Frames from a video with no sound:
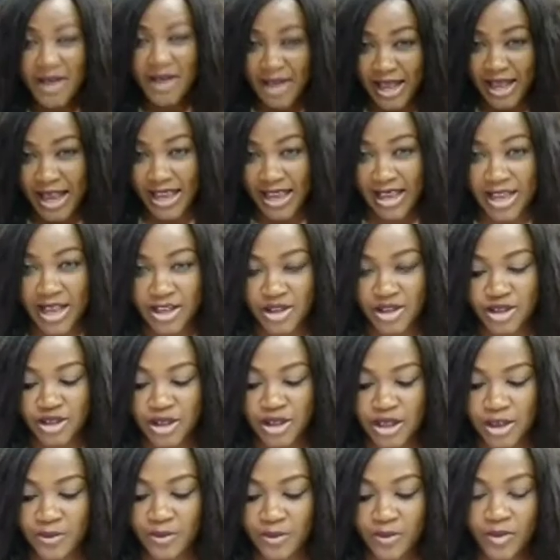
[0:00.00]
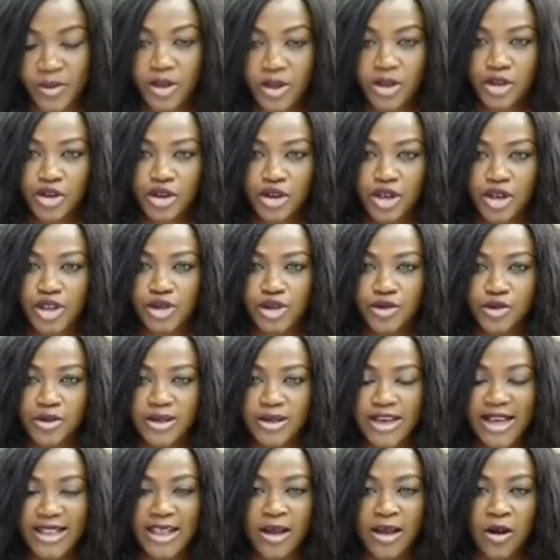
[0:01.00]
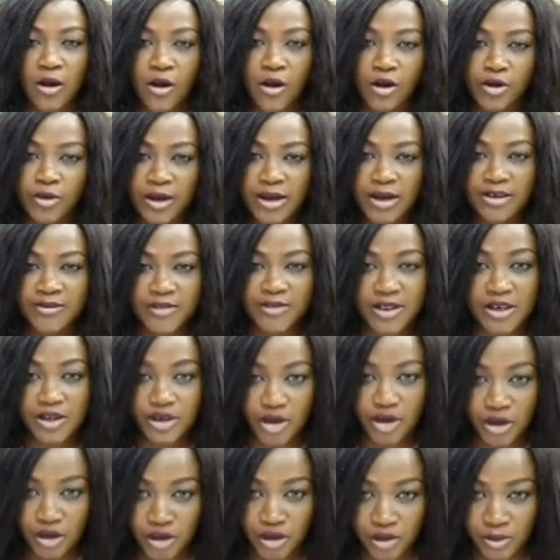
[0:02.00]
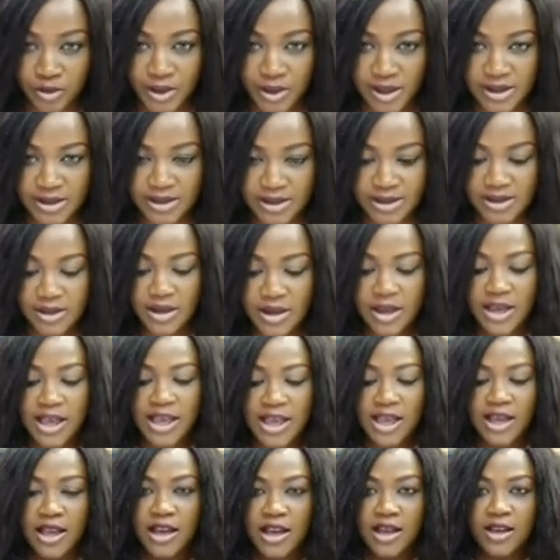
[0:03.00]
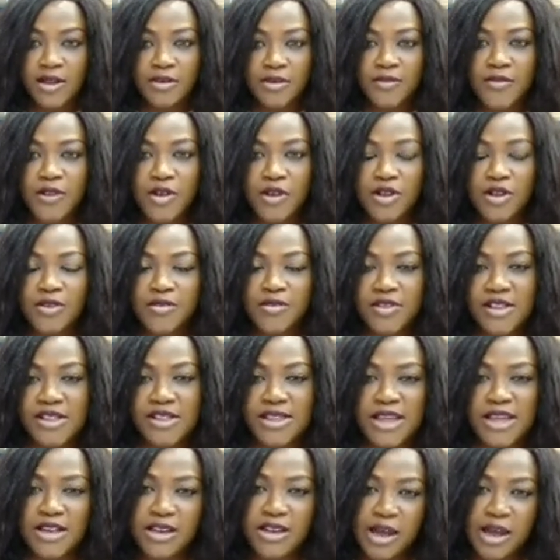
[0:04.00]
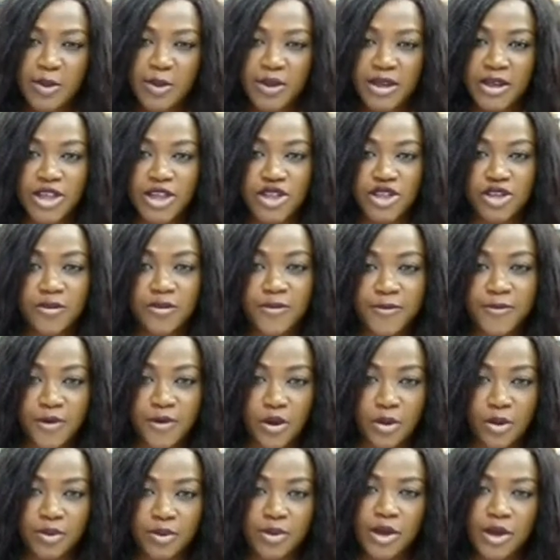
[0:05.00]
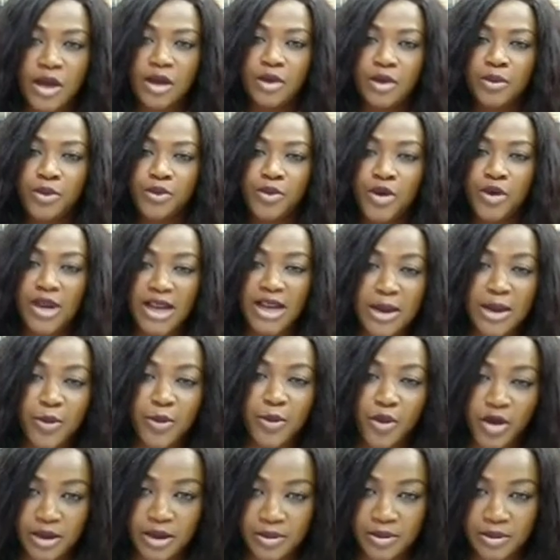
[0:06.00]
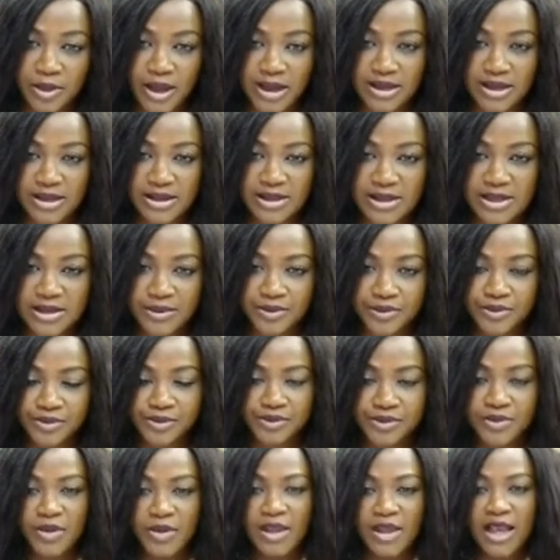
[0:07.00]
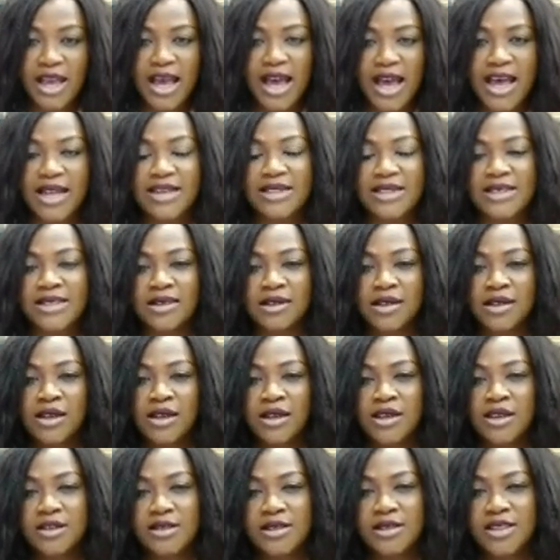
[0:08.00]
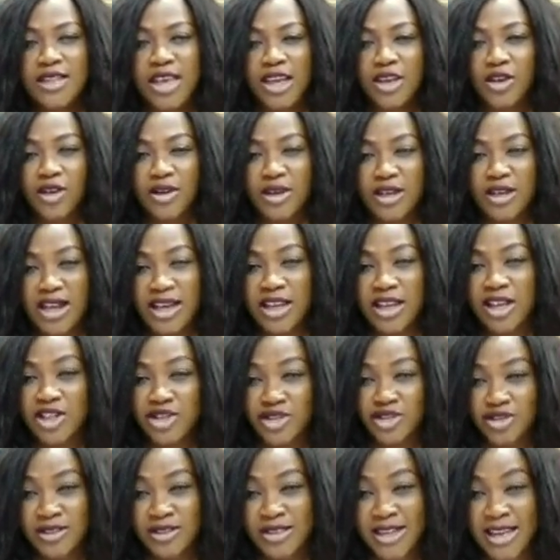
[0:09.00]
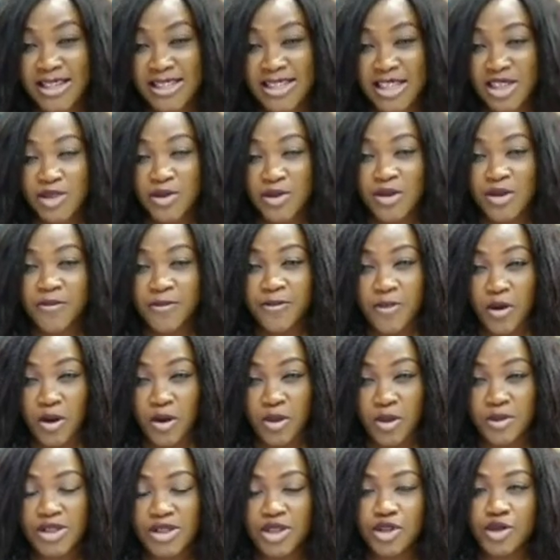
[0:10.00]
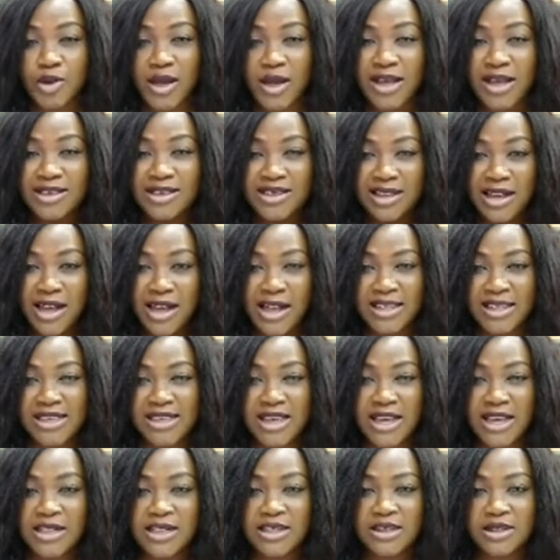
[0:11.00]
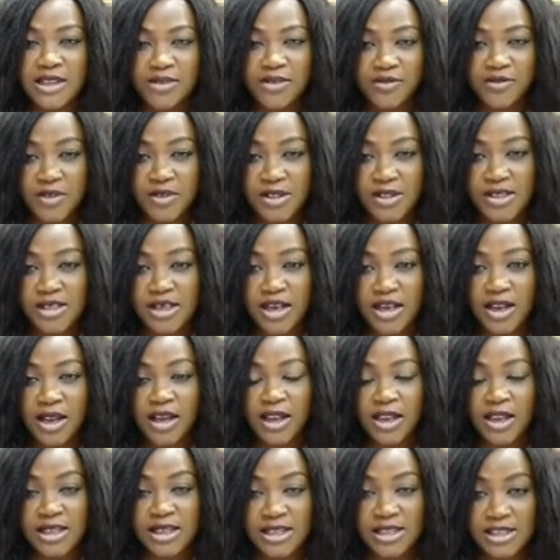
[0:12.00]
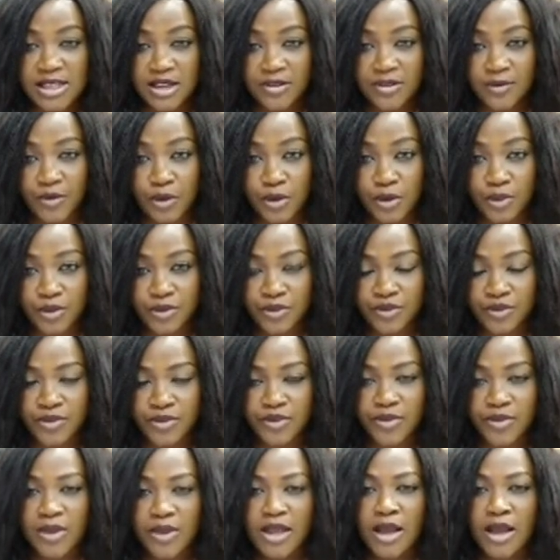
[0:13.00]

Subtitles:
to apply, actually, you need to gather all relevant documents, fill the visa application form, book an appointment, and take your necessary forms to attend the visa interview.